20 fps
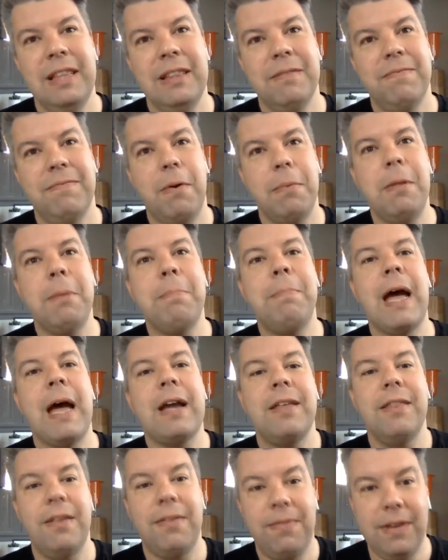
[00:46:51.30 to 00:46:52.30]
from the
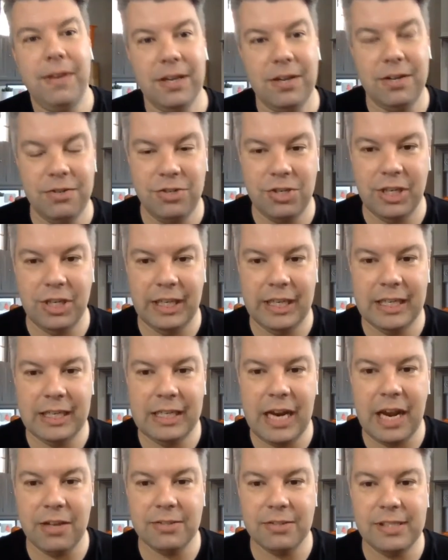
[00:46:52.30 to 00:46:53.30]
back of the theater, Gillian
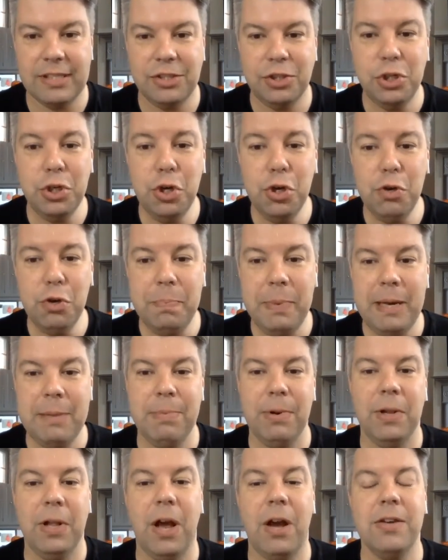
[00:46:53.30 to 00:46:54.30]
yells, two
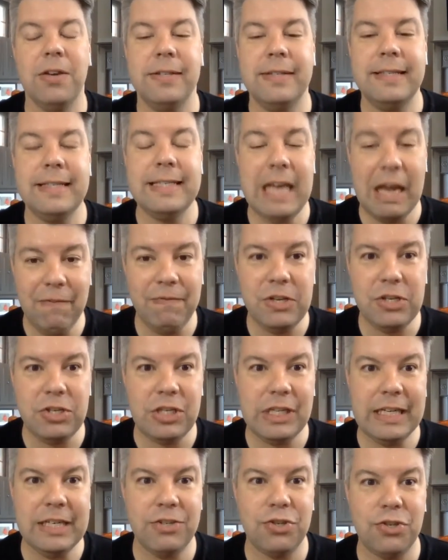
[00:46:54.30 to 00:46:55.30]
people are
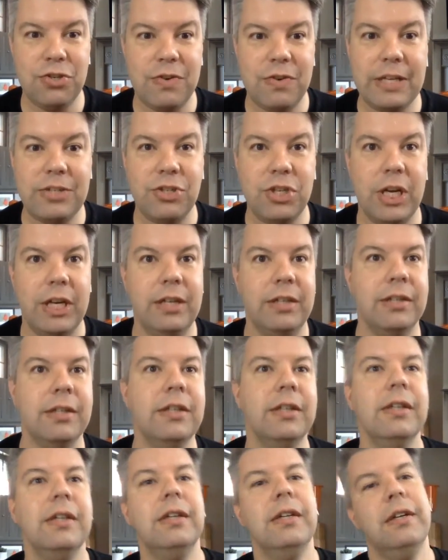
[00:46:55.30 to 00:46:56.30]
selfishly stretching.
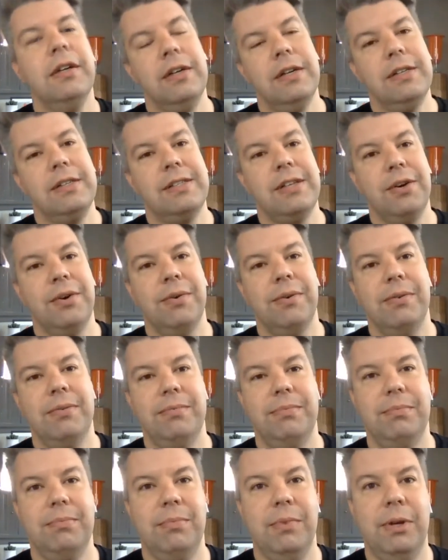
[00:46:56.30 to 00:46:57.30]
So
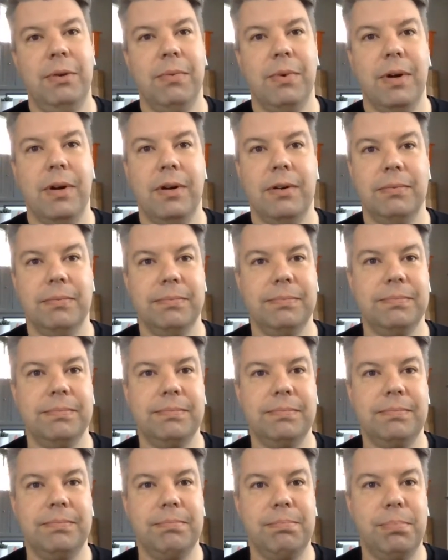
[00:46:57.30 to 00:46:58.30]
we were,
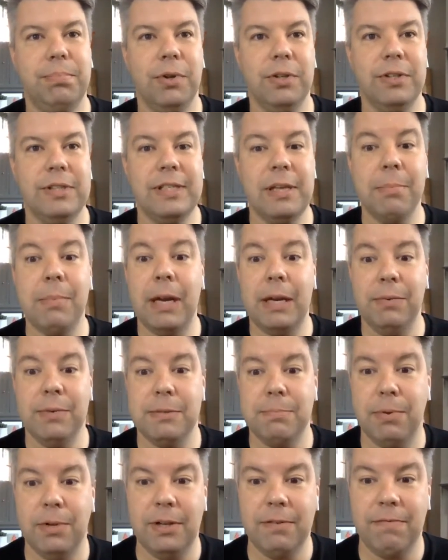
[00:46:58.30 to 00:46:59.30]
pull, somebody was
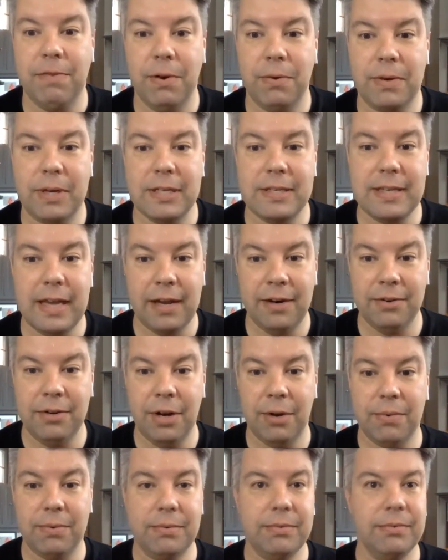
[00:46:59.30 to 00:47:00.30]
pulling focus. I don't know.